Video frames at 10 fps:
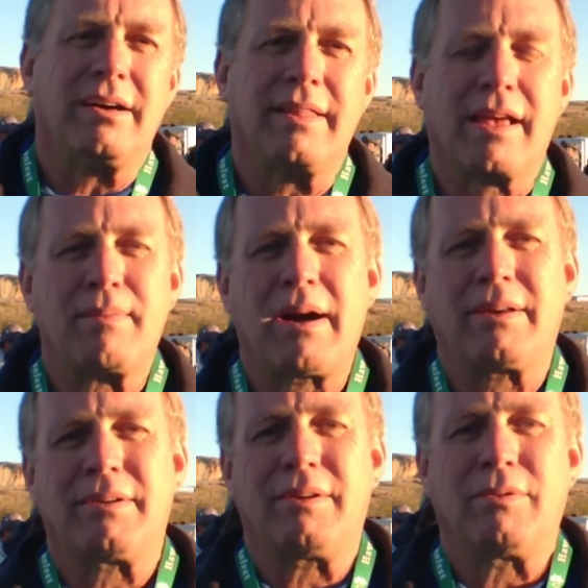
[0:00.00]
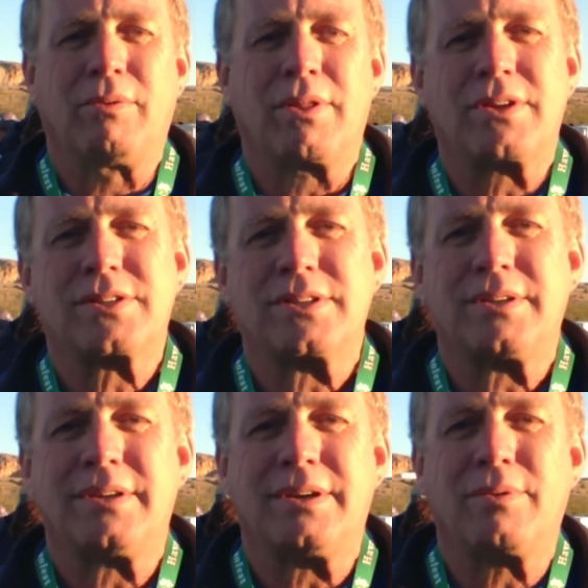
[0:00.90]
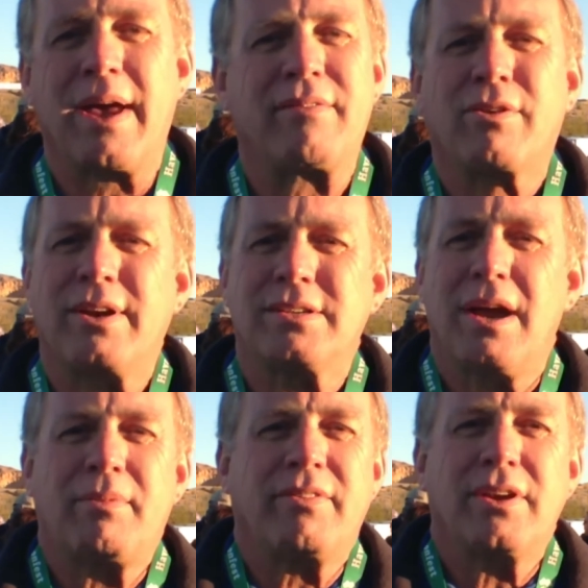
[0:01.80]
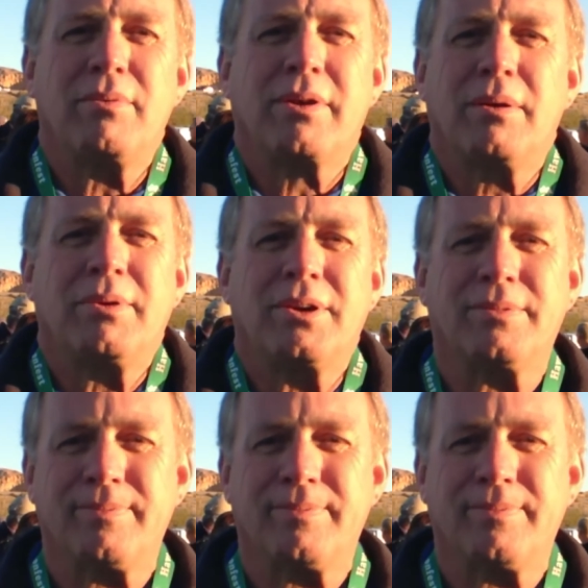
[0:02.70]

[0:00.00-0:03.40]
they come out with us, and we have a great time every time we come here.